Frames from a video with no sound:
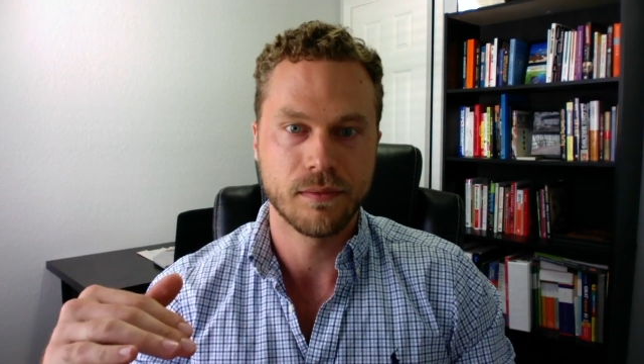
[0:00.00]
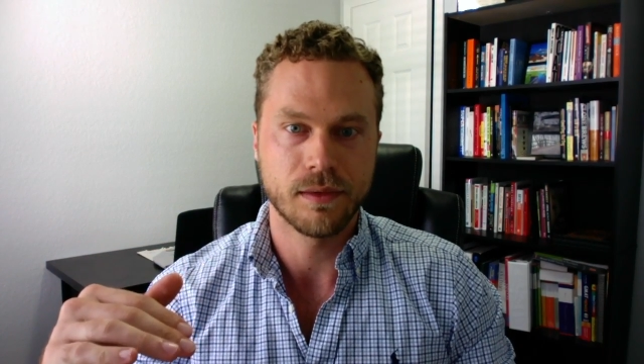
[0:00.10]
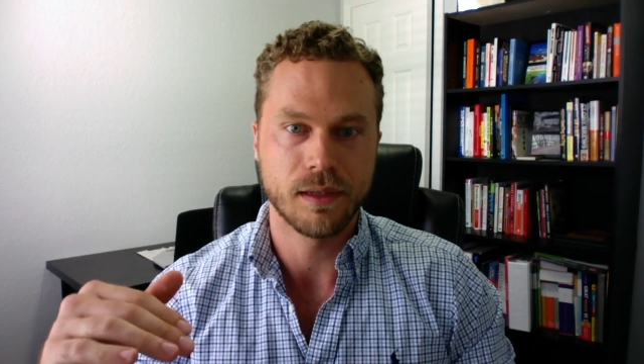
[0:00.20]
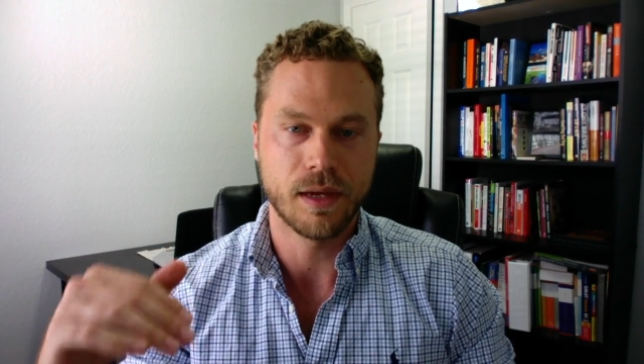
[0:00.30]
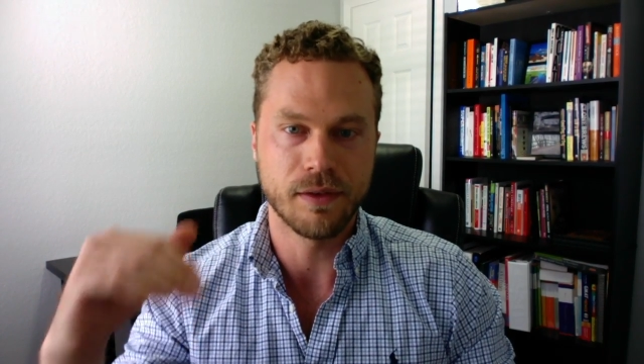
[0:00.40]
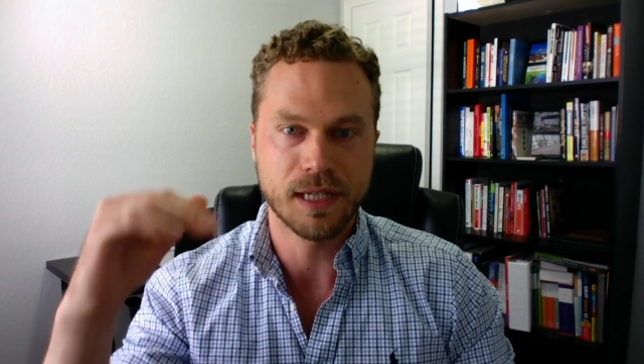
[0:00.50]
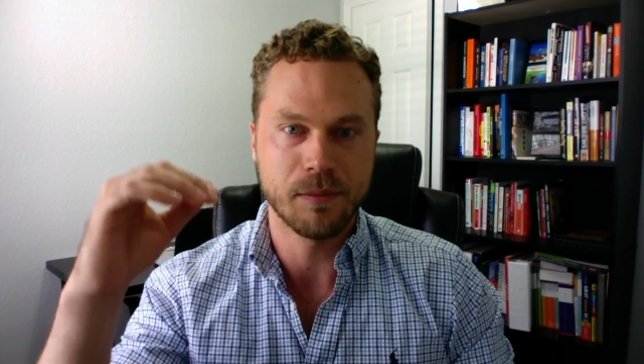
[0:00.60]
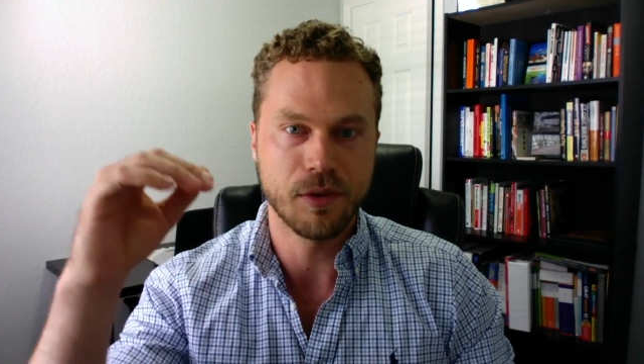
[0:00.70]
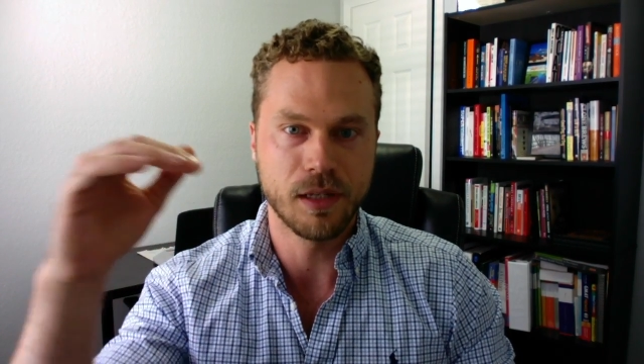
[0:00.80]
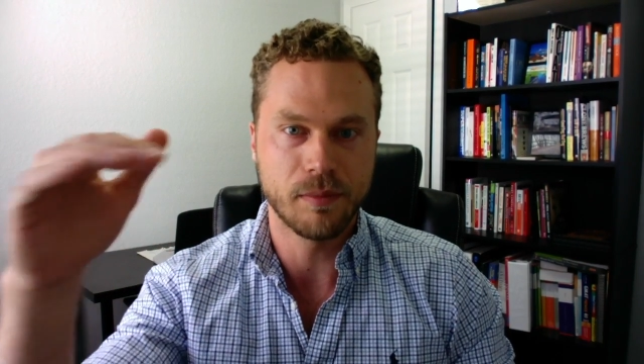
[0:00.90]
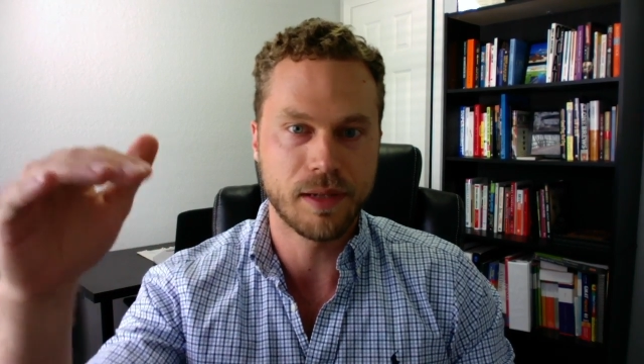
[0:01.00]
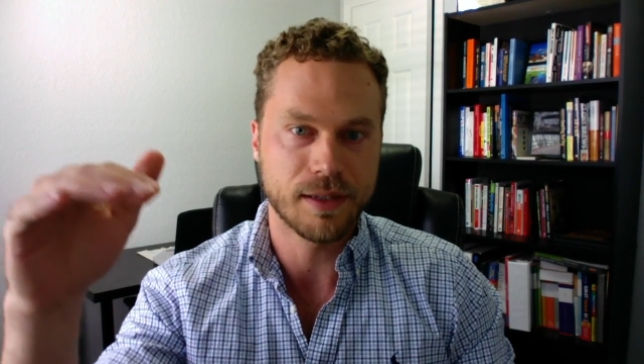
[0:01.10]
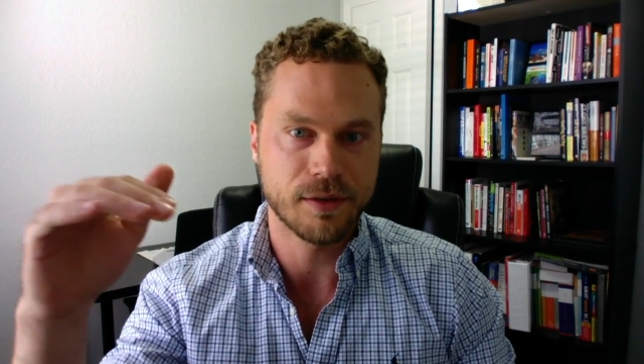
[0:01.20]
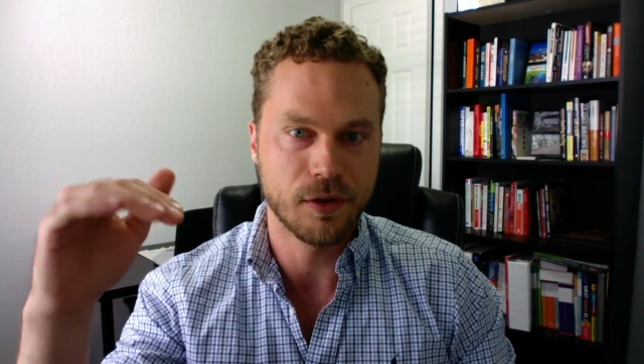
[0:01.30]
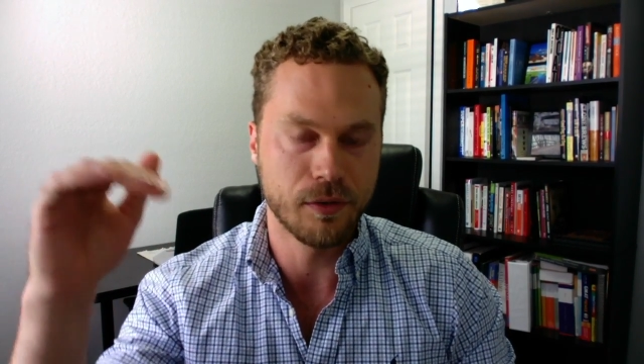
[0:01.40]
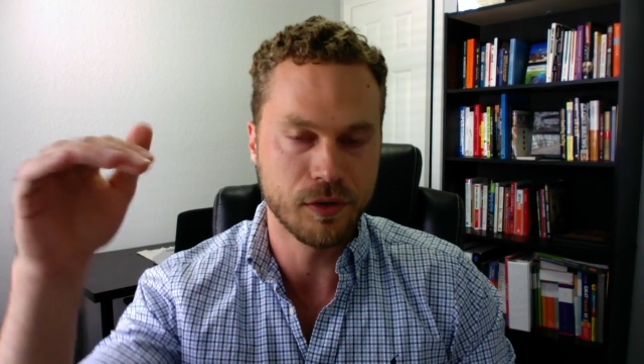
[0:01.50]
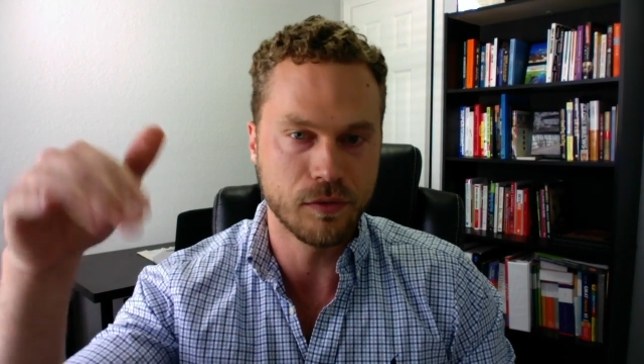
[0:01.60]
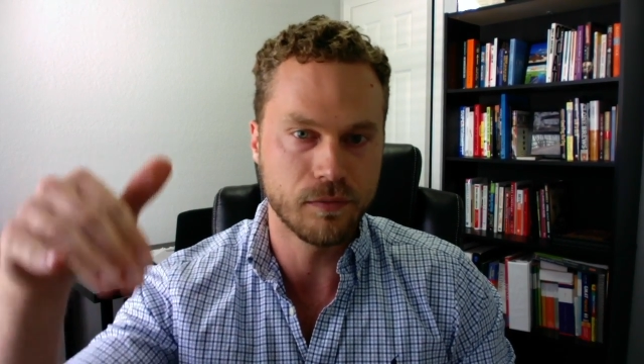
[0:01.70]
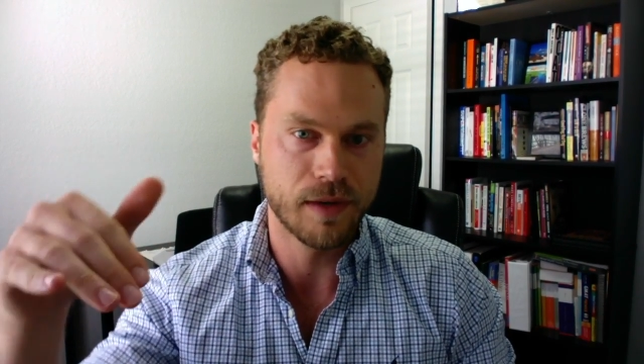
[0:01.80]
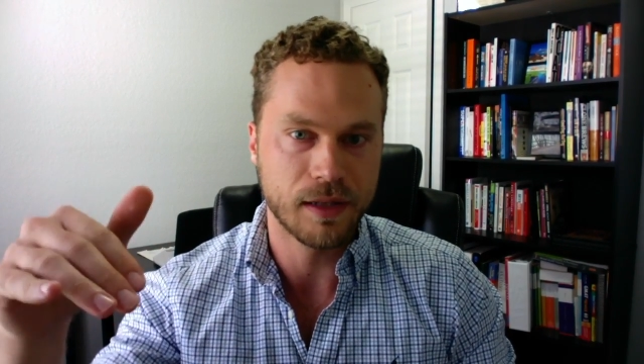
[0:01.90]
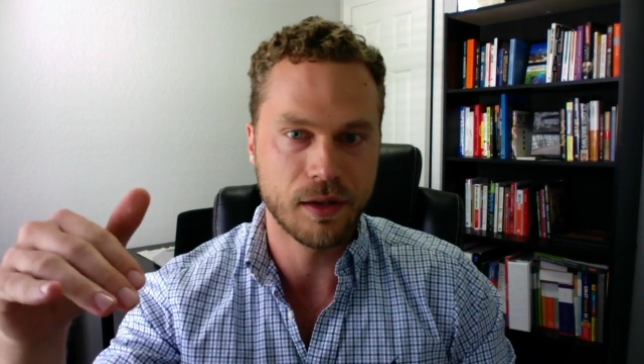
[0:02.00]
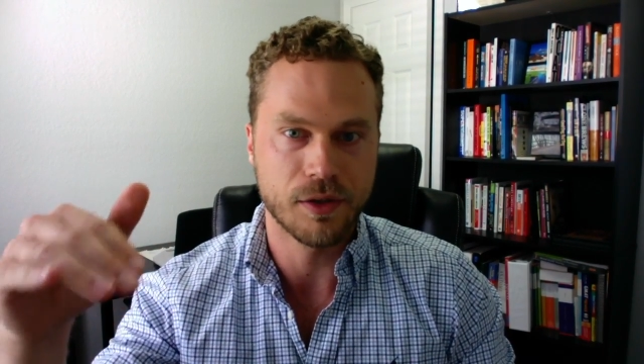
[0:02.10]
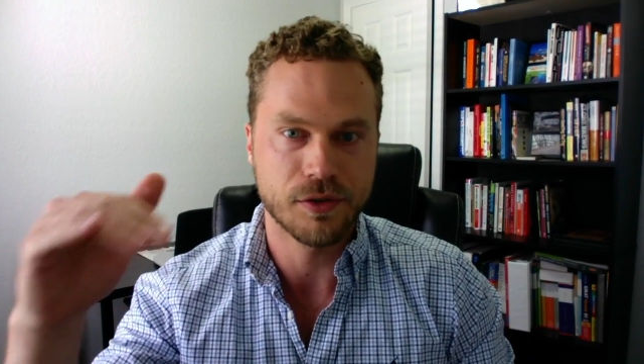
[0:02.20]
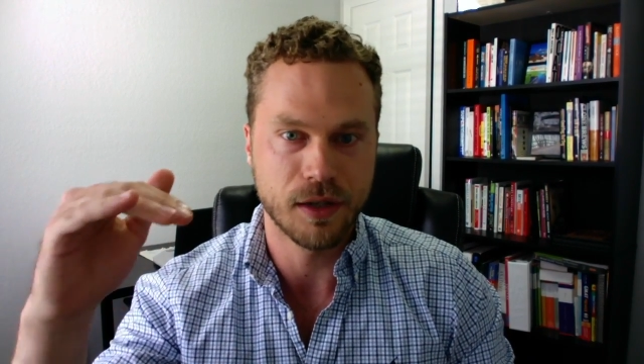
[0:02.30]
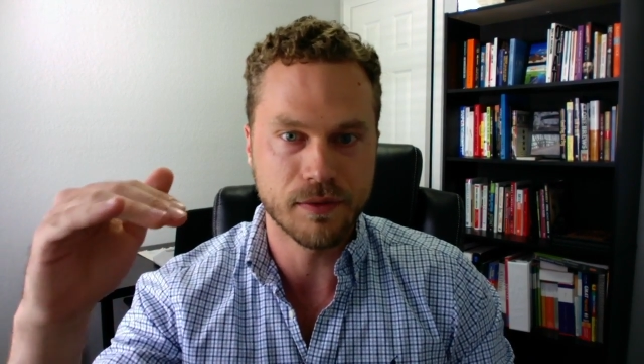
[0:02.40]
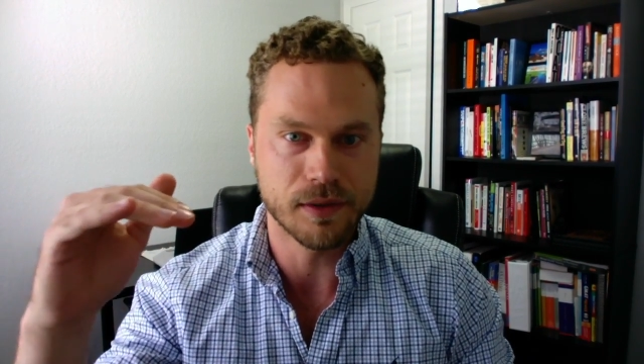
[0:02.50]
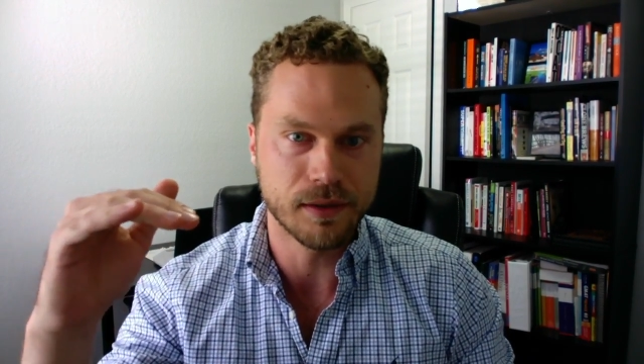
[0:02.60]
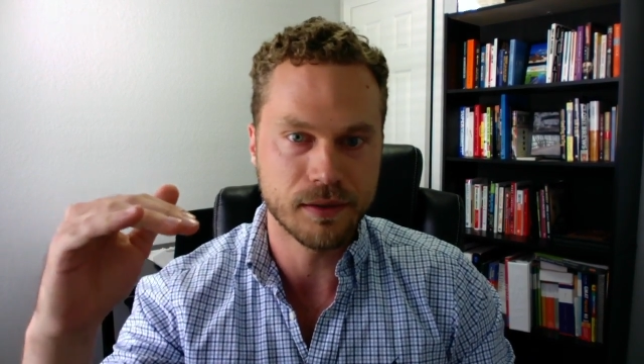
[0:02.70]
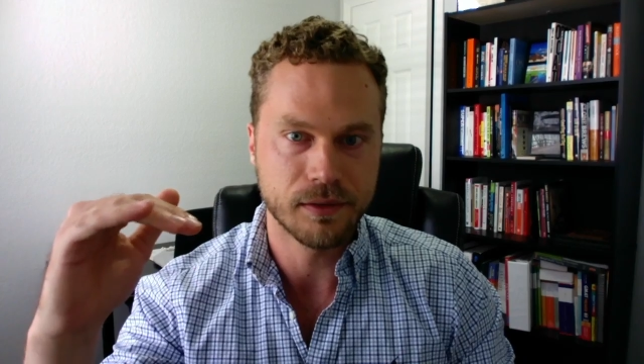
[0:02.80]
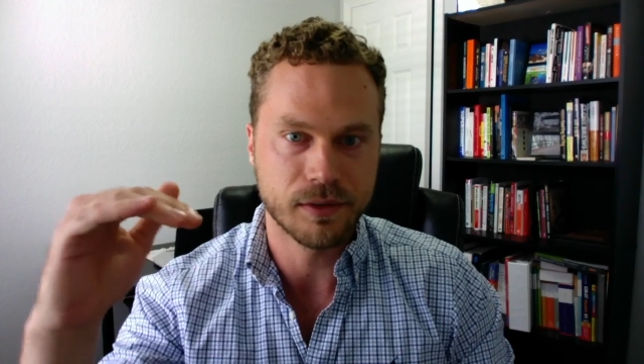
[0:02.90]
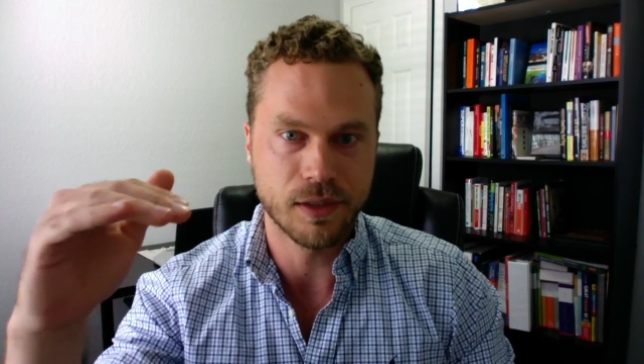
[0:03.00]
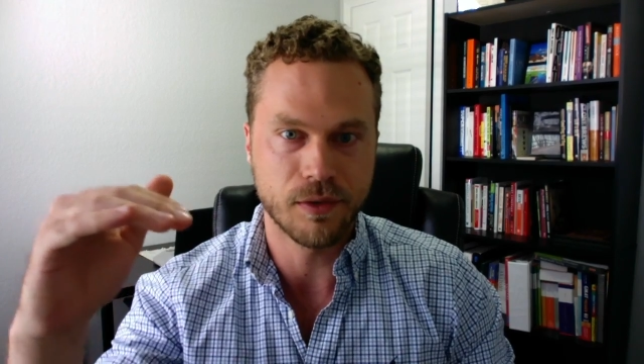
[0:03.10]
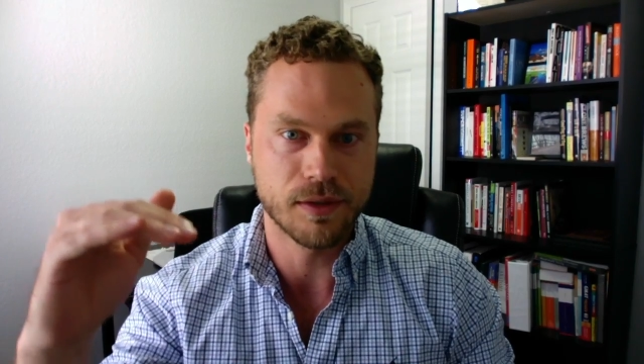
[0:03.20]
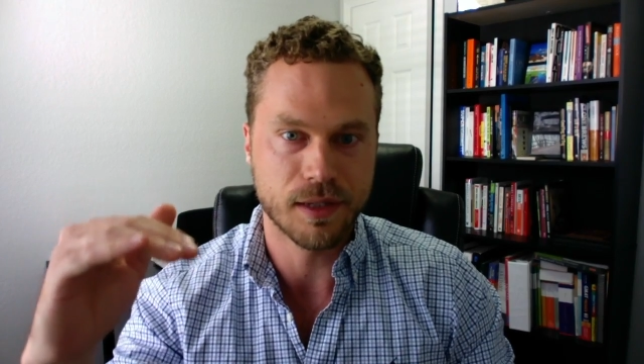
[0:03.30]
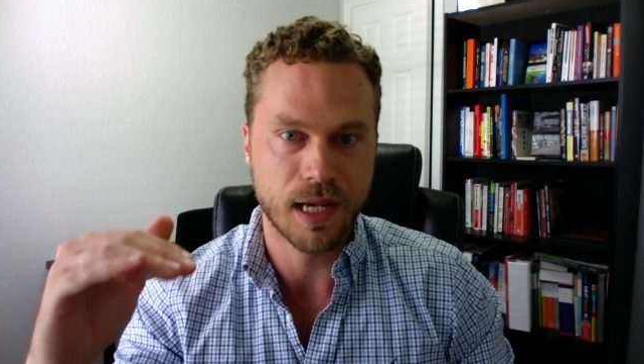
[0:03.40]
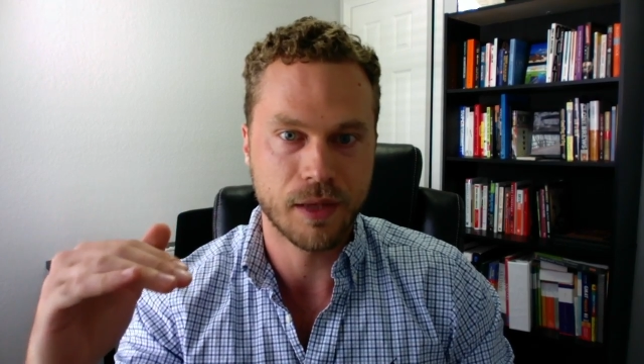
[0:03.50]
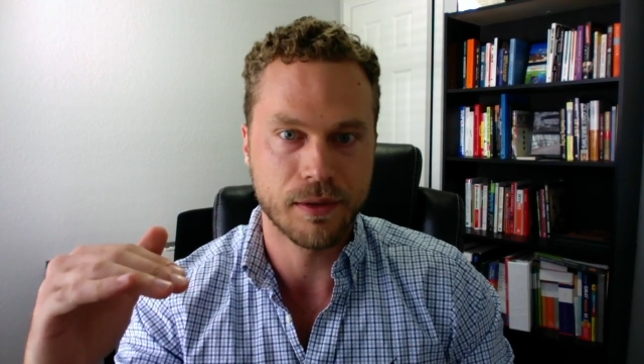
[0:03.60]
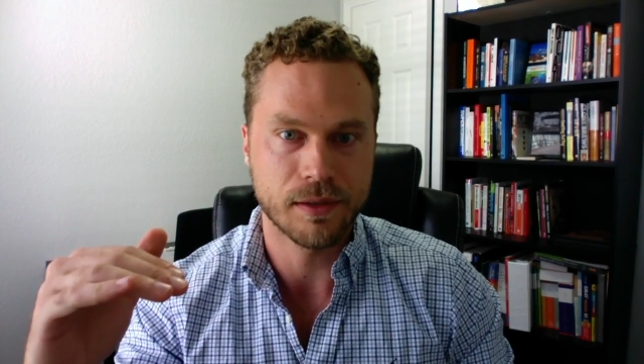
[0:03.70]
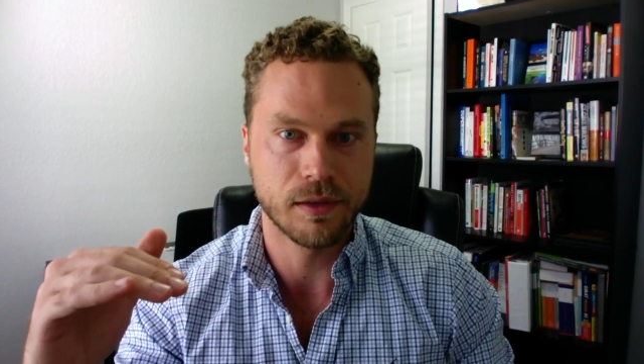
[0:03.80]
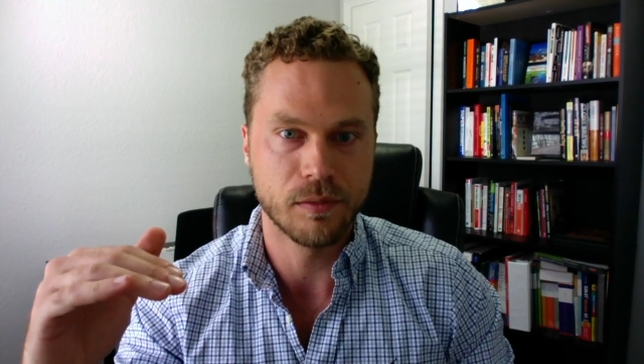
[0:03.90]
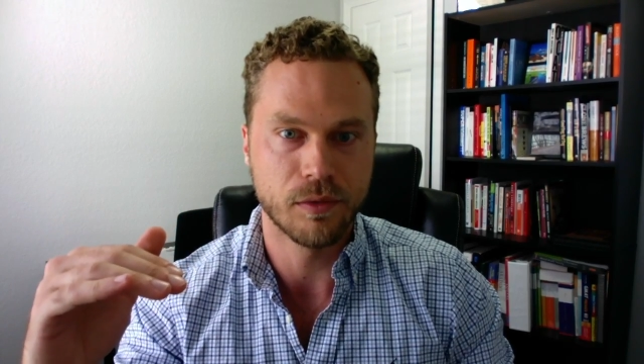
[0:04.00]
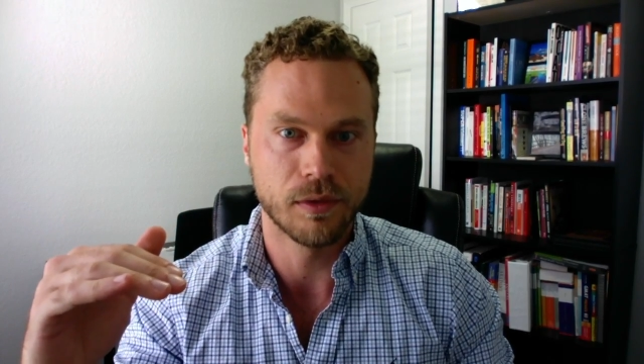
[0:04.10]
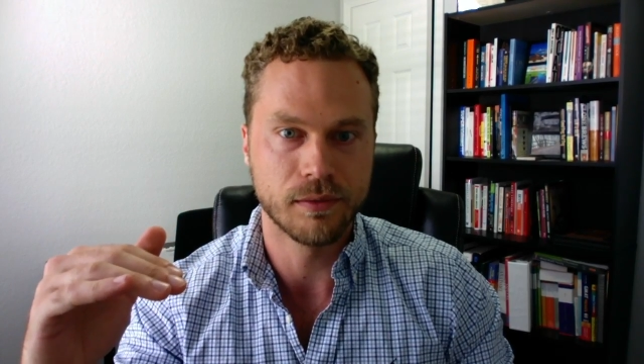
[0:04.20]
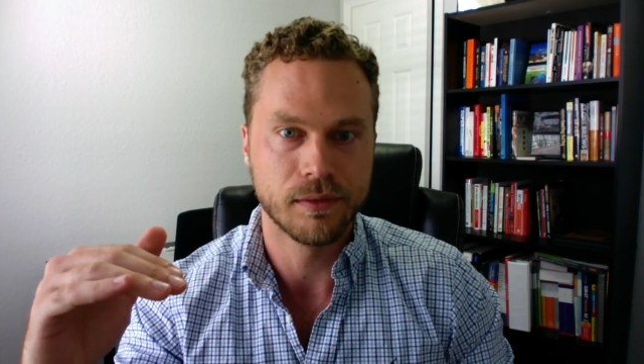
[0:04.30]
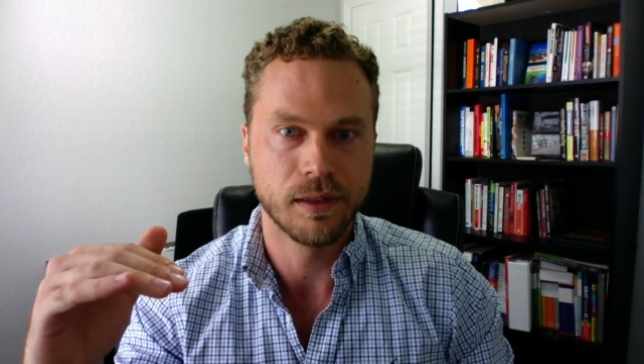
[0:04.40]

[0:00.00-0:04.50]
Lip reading: Every time you hit a plateau in your fat loss, you have to decrease the calories a little more.